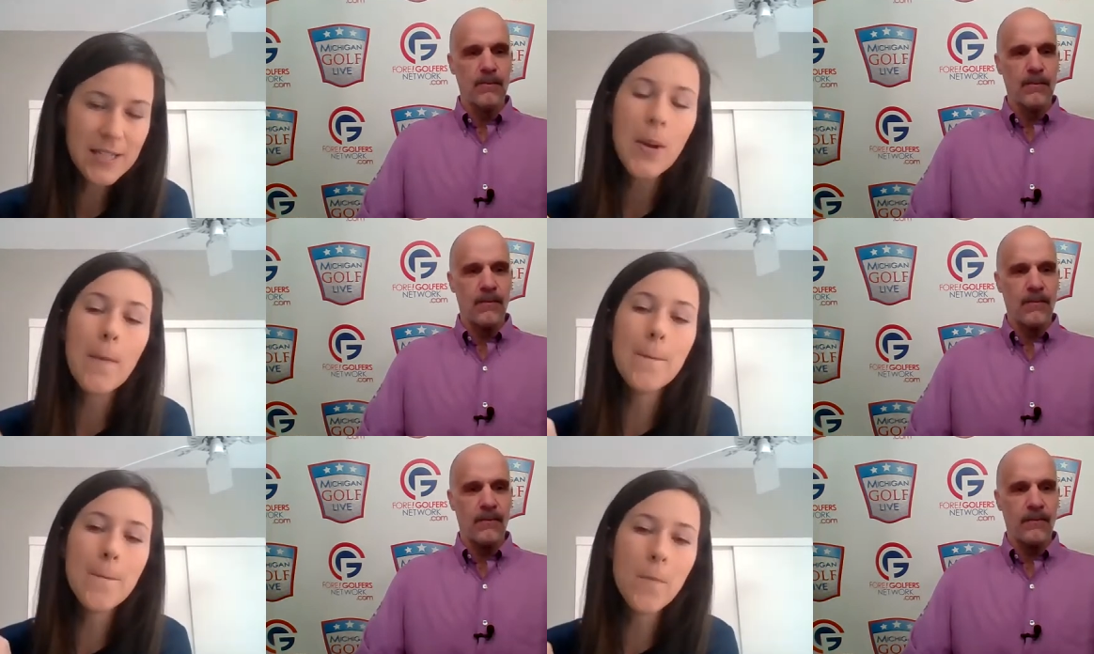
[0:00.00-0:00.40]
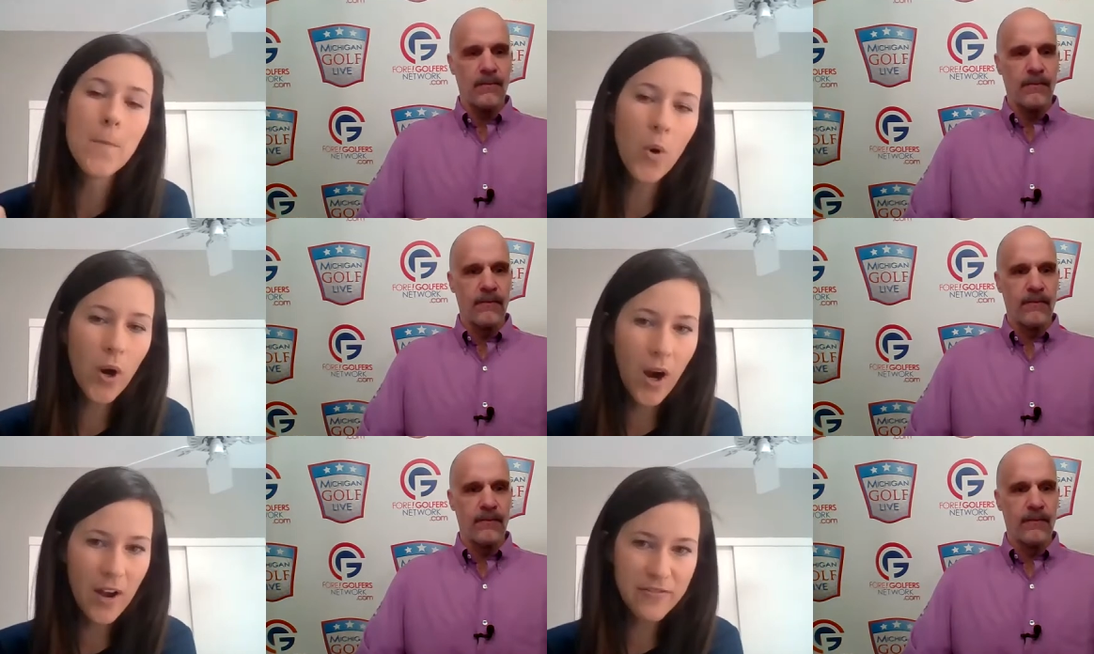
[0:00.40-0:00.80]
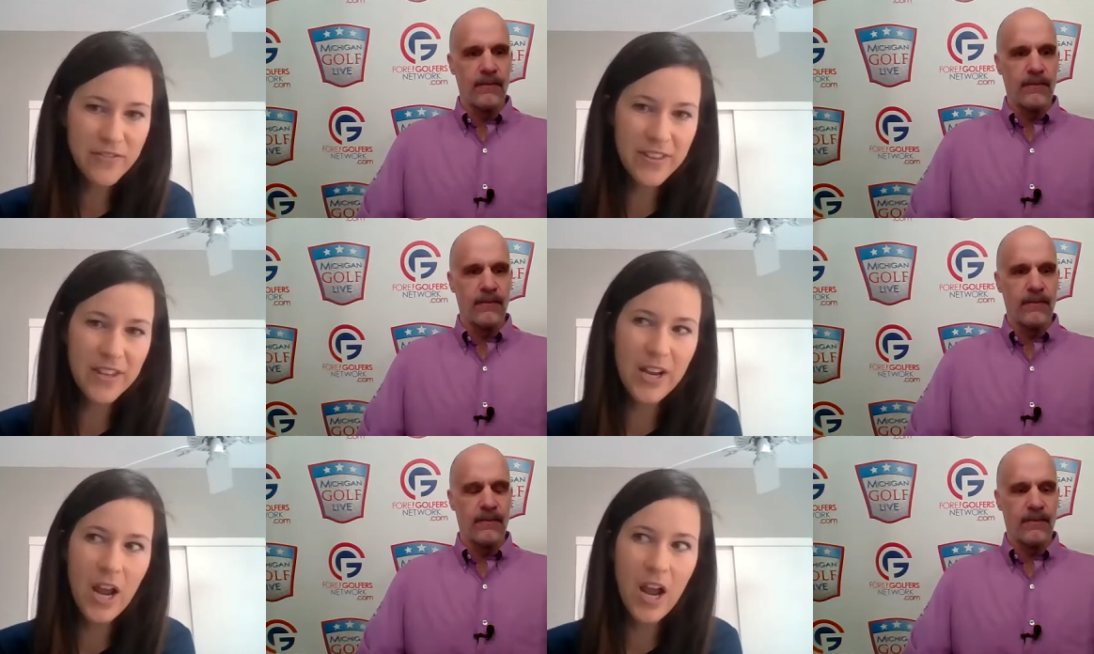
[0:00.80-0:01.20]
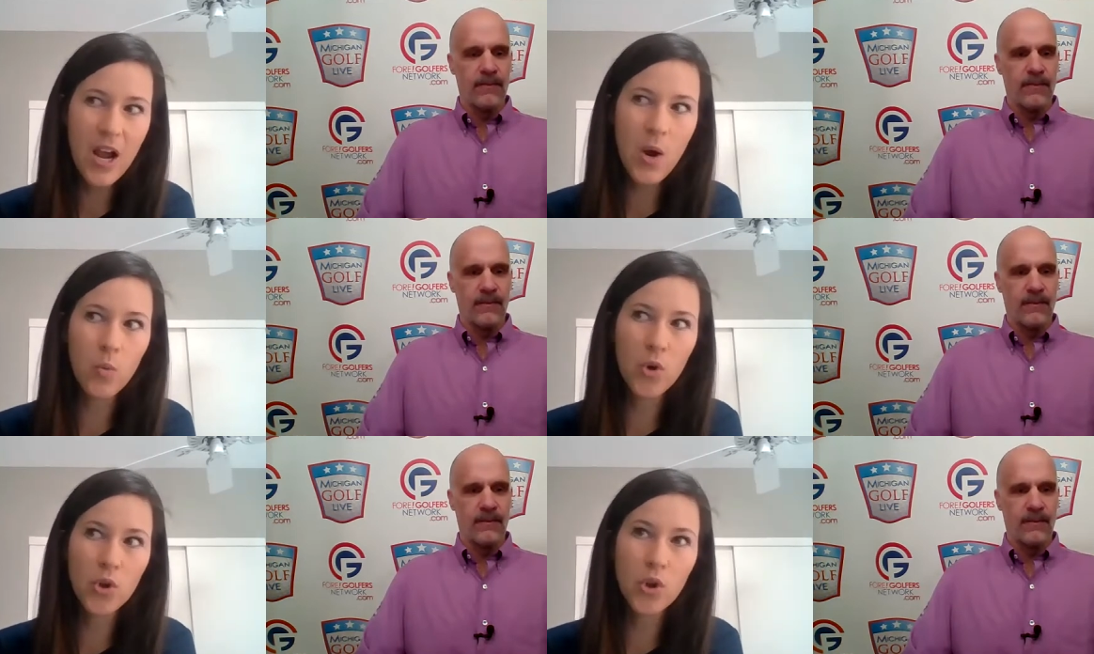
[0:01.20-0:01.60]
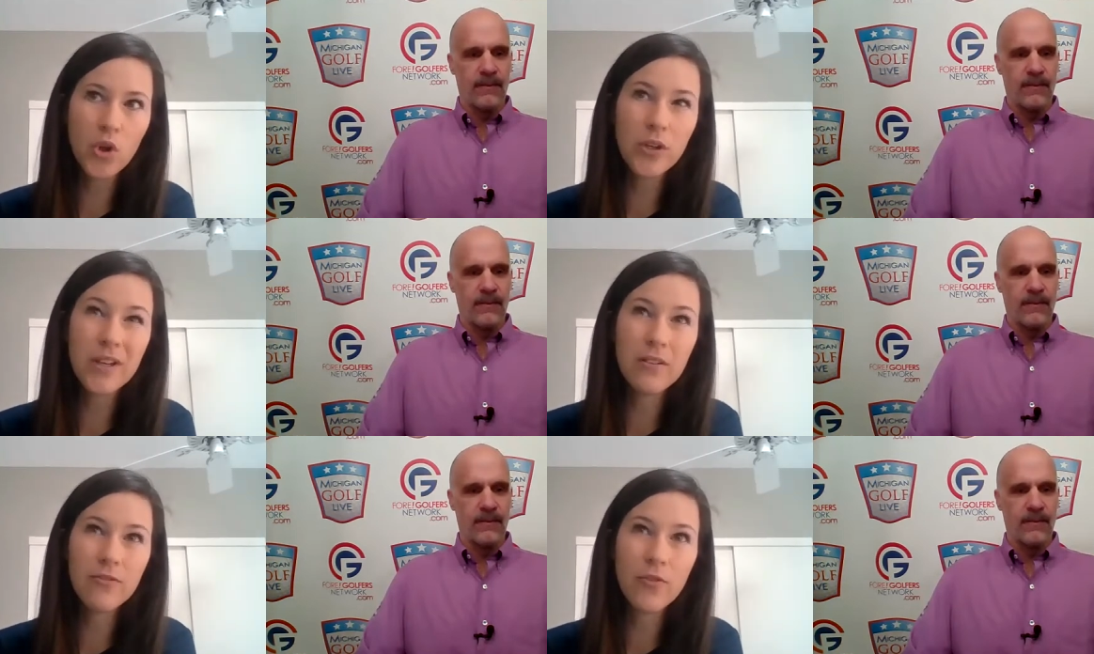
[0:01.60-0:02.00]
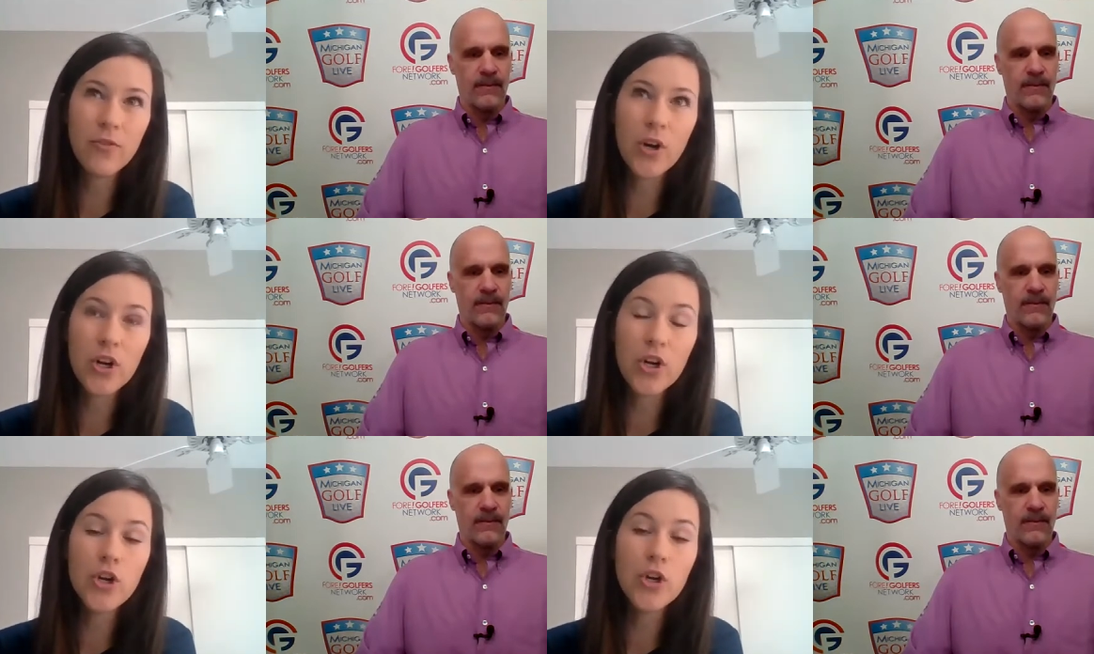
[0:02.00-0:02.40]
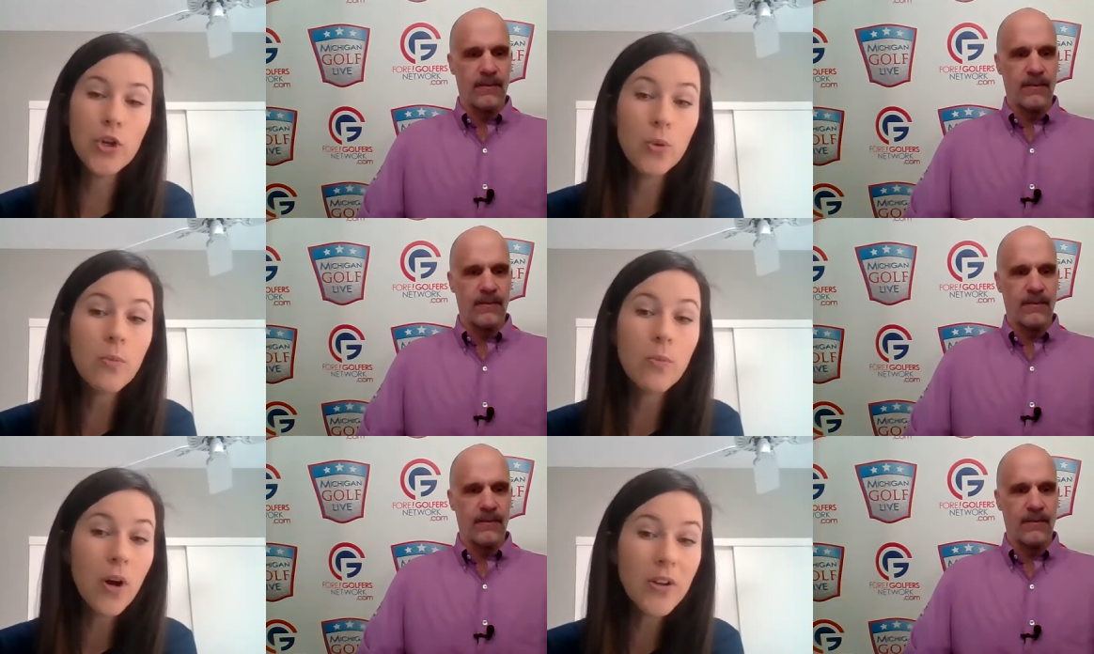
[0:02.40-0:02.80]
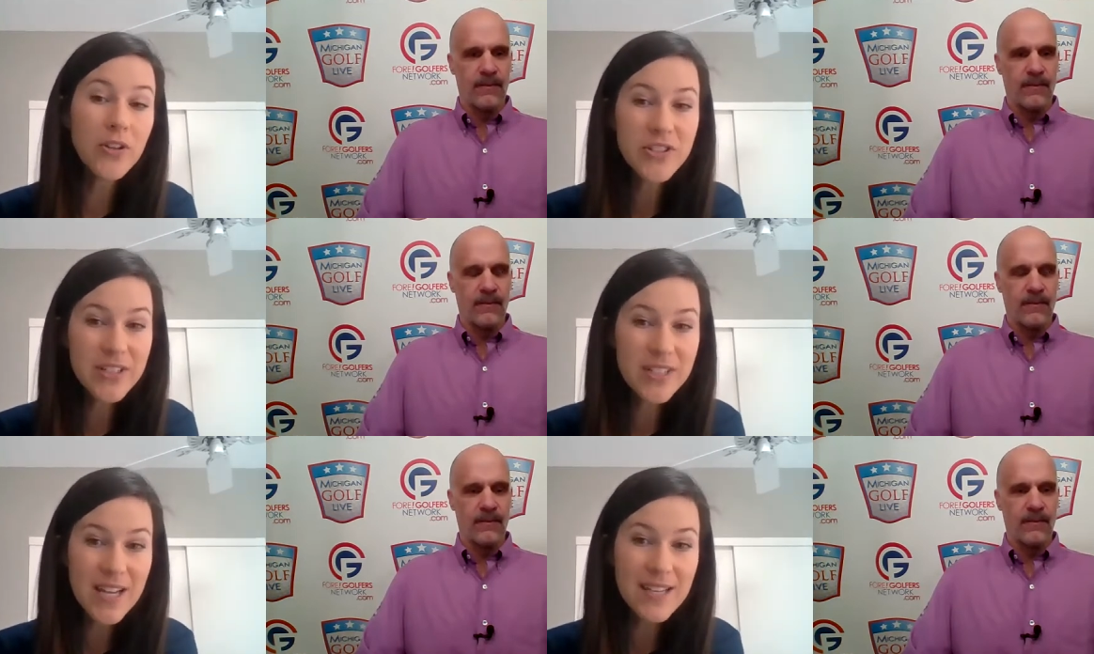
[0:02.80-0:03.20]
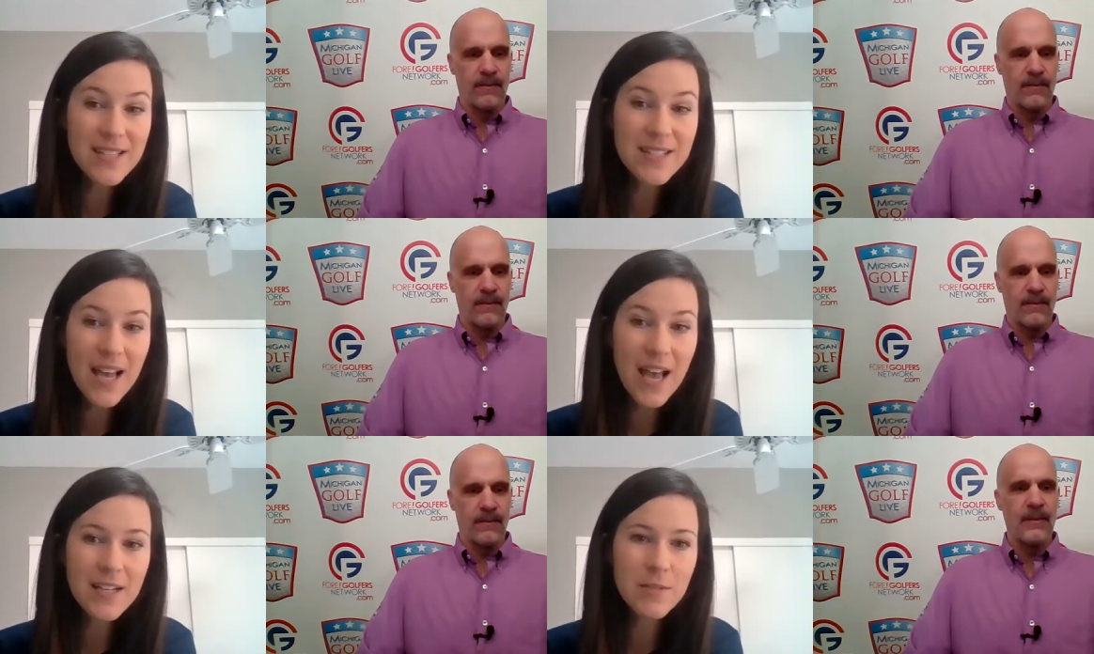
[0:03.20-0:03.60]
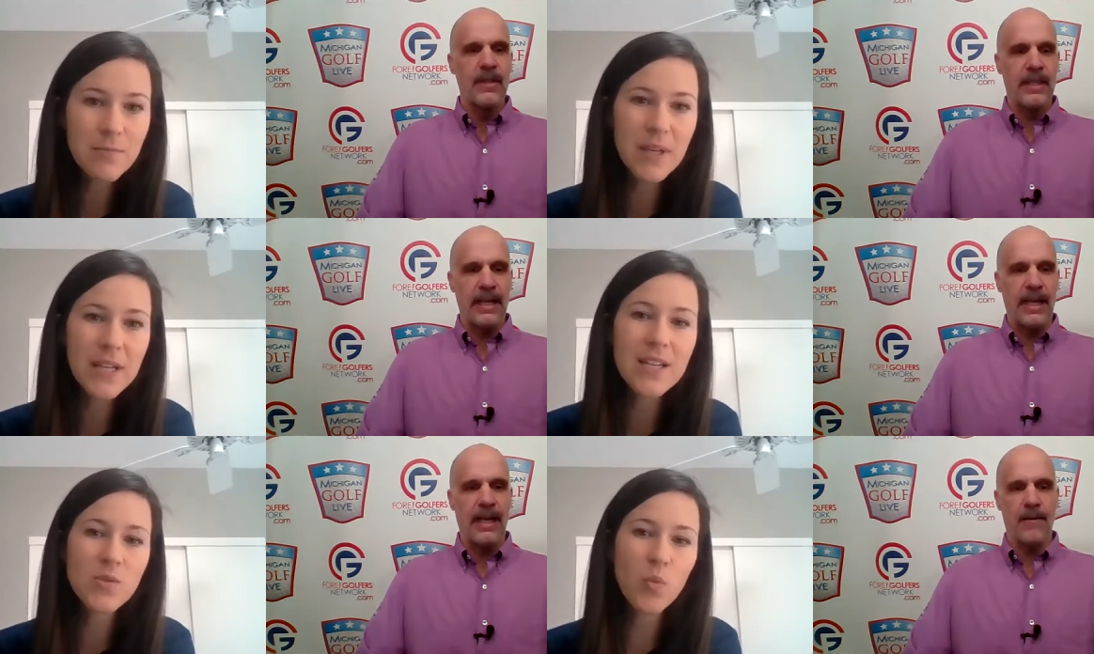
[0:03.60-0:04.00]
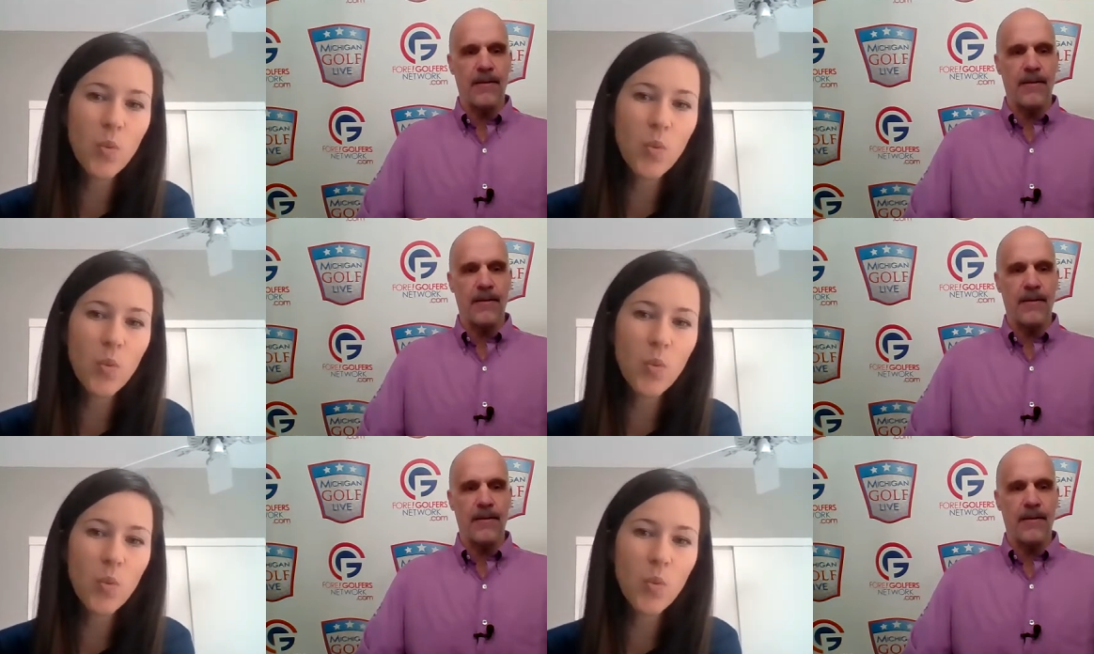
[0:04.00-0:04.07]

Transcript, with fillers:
Speaker 1: more often than not, we're looking for new balls to dissect, because yeah.